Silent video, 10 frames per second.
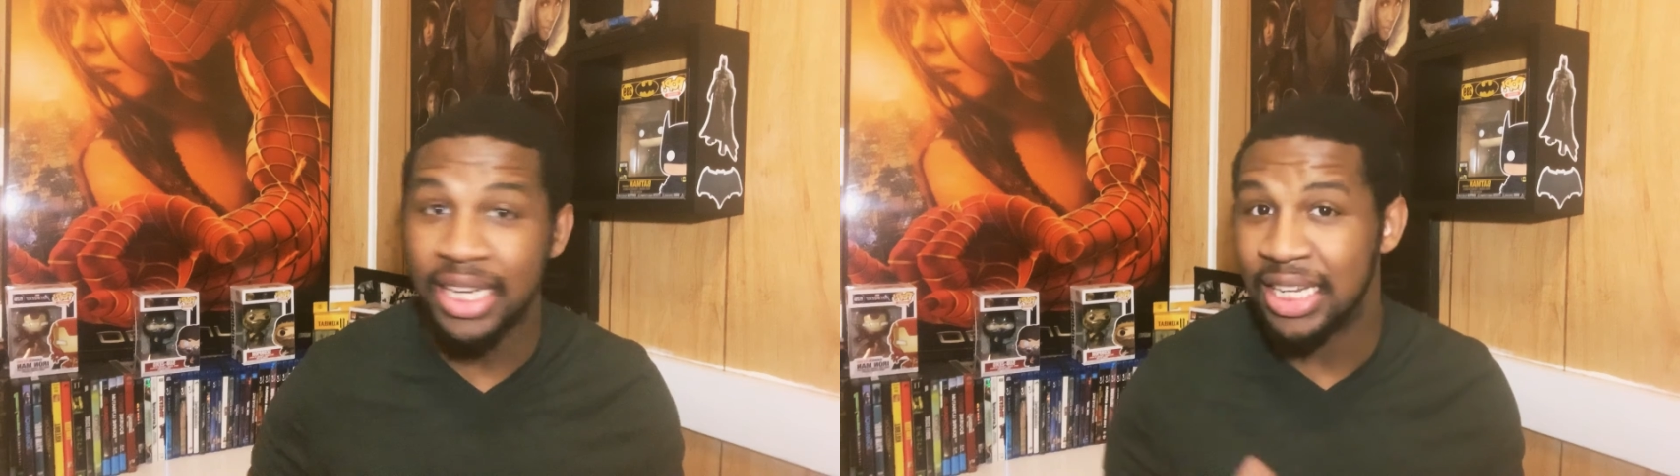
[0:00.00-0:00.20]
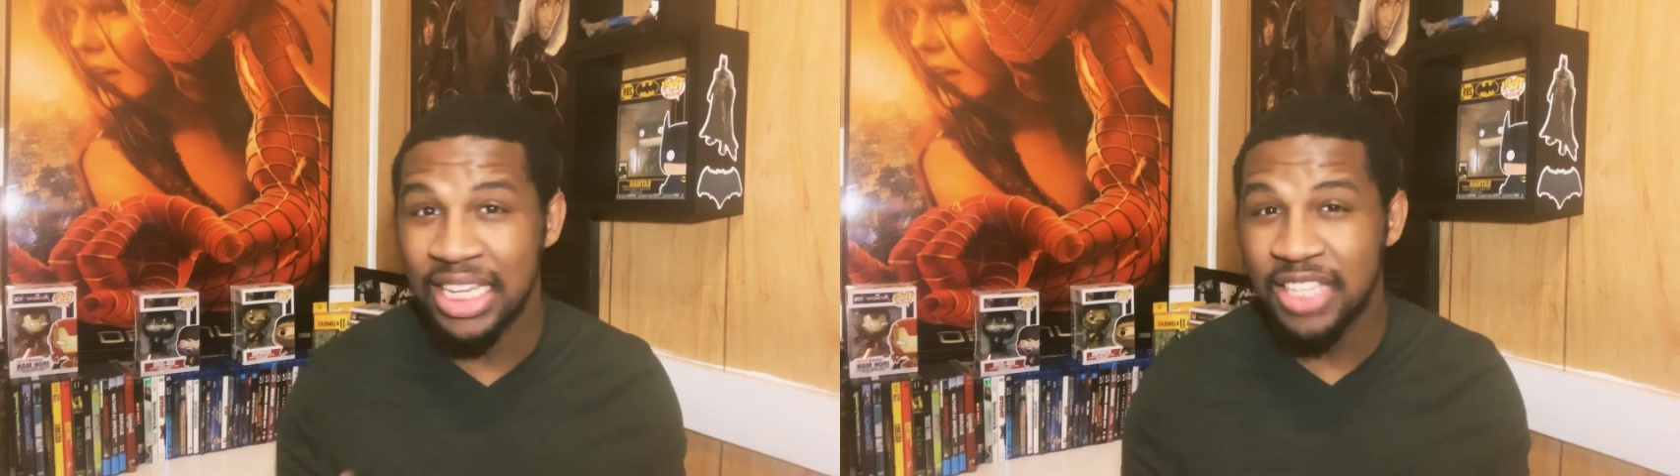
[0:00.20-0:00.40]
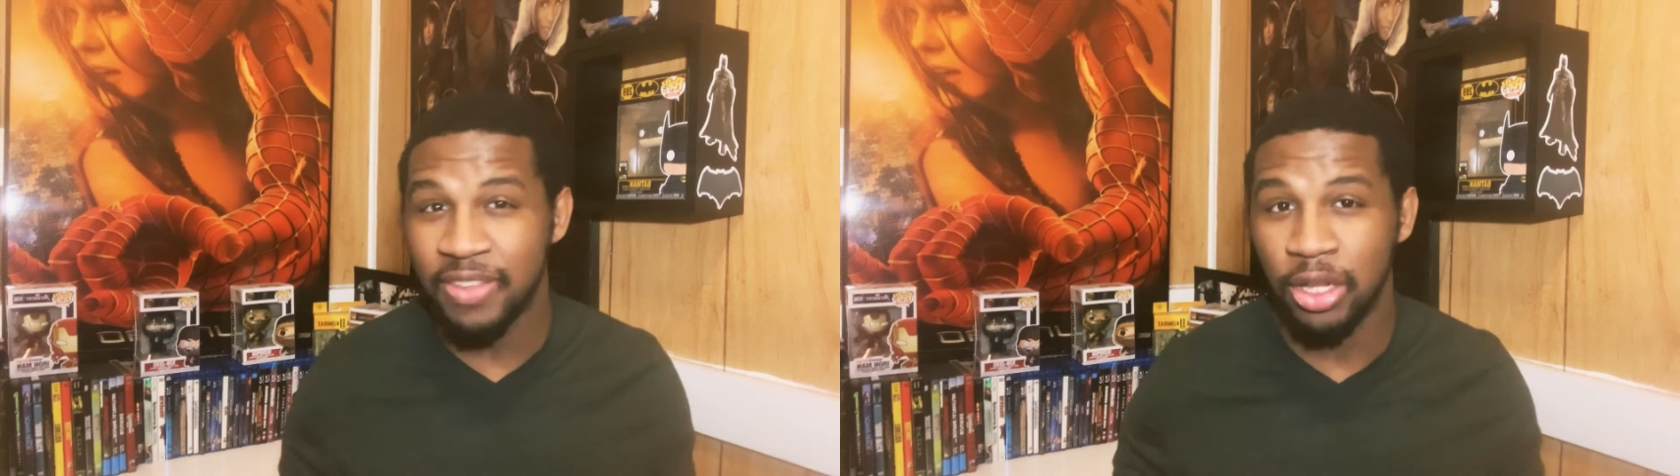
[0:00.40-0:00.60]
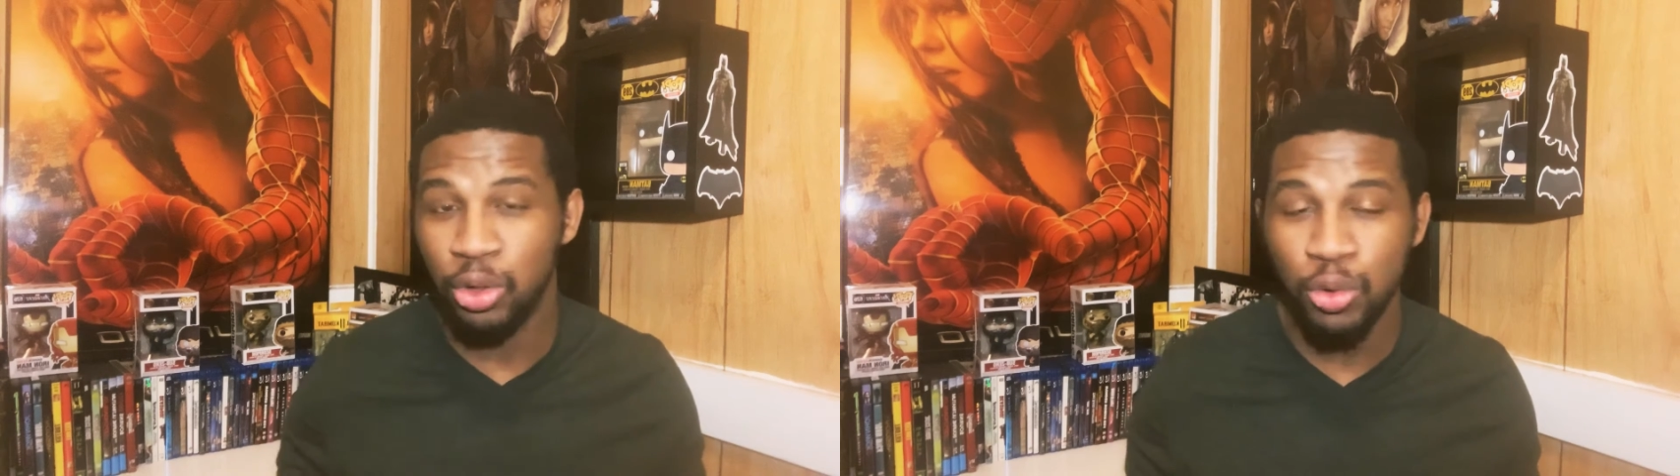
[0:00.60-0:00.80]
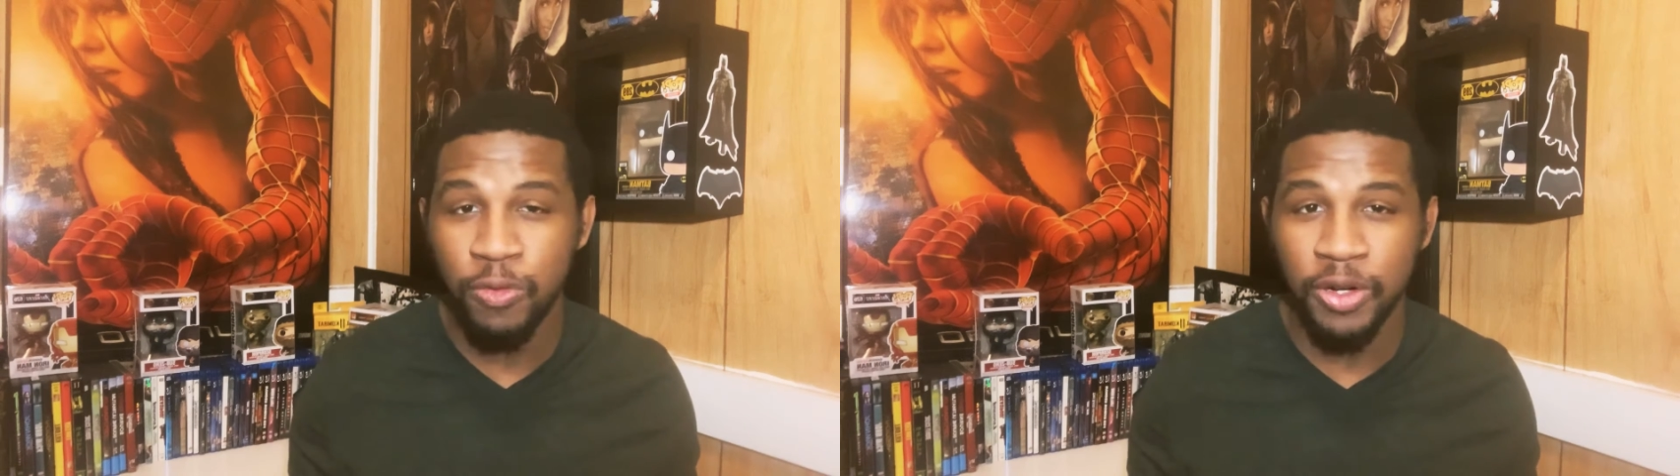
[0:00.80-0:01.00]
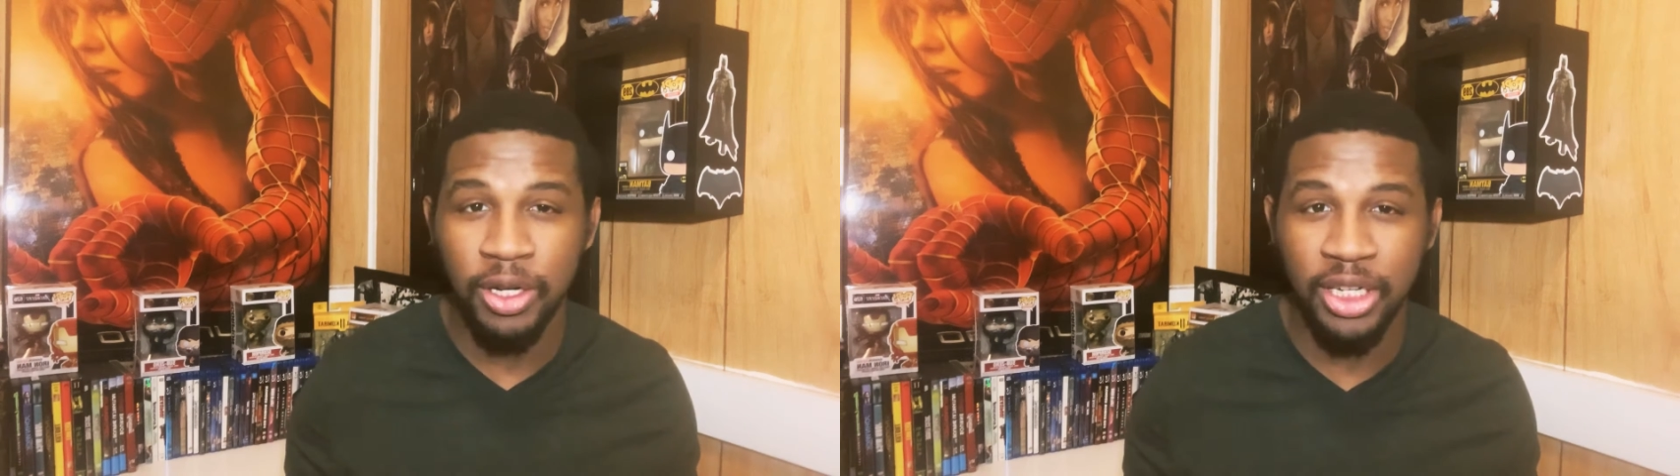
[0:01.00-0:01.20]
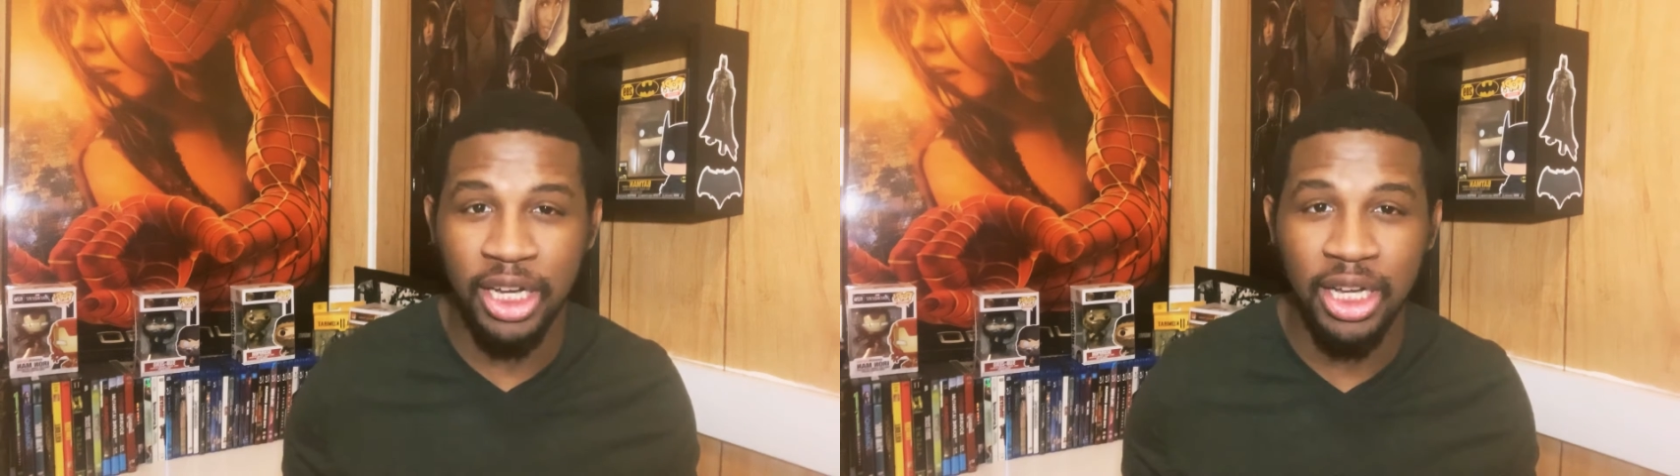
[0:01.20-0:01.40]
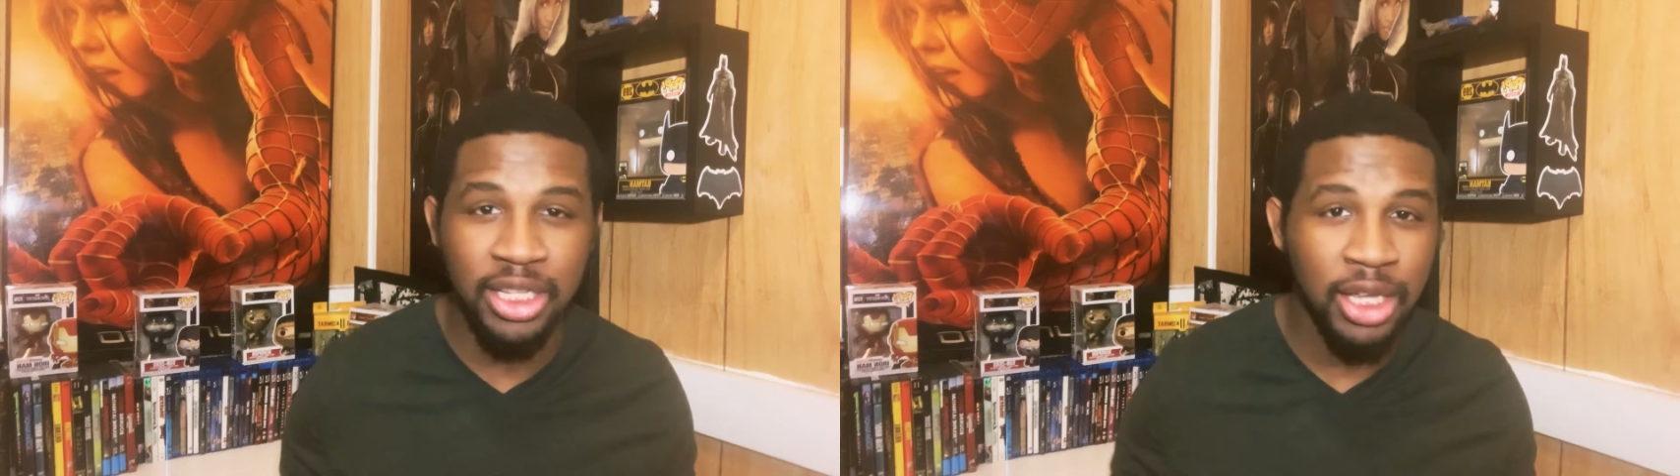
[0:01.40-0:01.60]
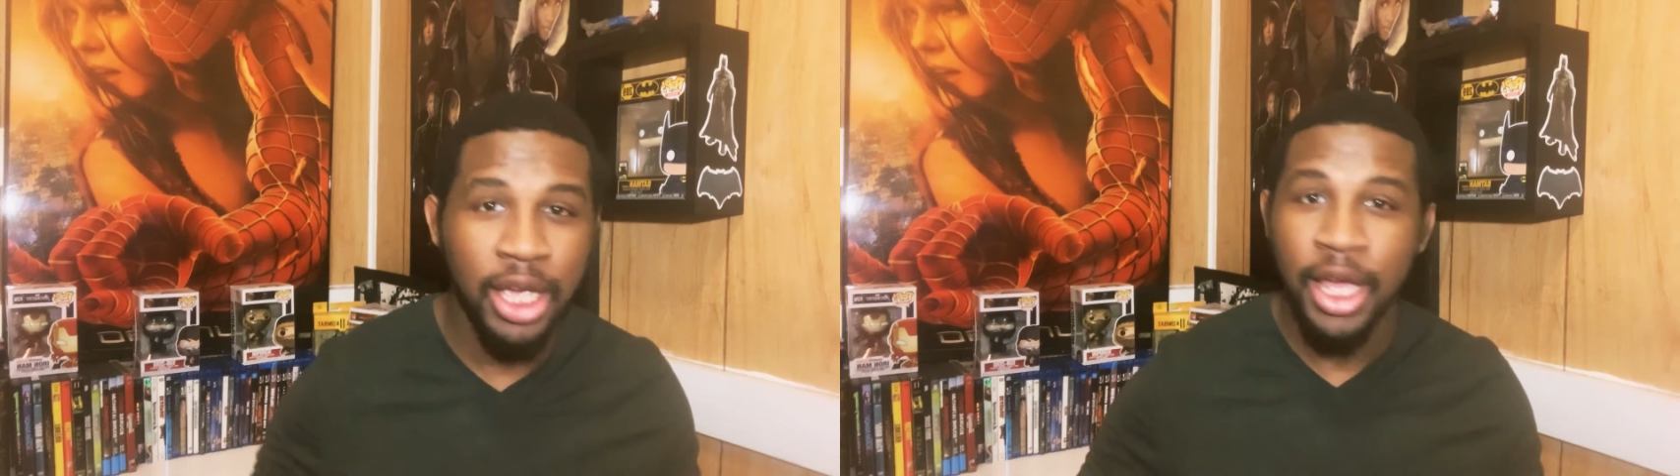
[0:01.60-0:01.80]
Denis Villeneuve does